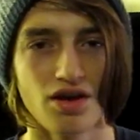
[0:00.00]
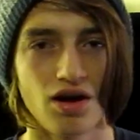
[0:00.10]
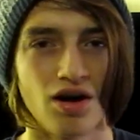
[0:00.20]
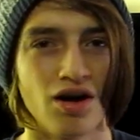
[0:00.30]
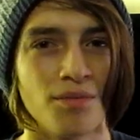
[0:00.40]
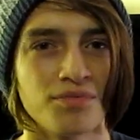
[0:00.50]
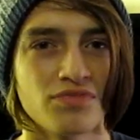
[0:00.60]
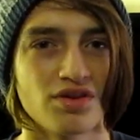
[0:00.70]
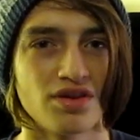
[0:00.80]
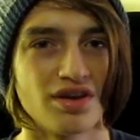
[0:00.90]

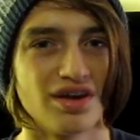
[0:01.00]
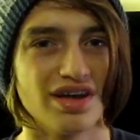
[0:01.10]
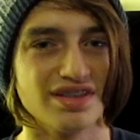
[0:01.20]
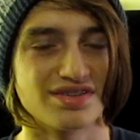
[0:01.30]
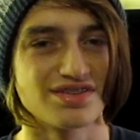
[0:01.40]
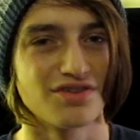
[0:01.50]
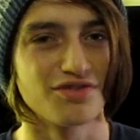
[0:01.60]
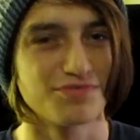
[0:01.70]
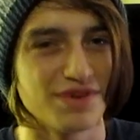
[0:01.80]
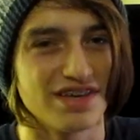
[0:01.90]
And so,
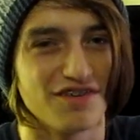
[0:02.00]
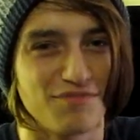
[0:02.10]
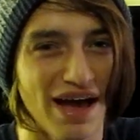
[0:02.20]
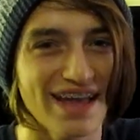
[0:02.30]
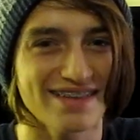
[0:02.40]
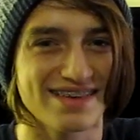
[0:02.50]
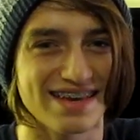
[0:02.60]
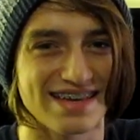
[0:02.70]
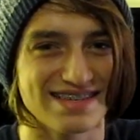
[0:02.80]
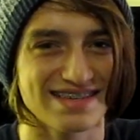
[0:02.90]
speaking of patent
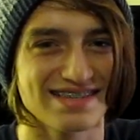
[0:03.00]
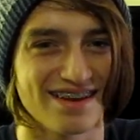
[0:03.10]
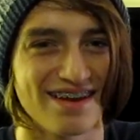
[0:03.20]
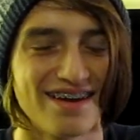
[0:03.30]
cases,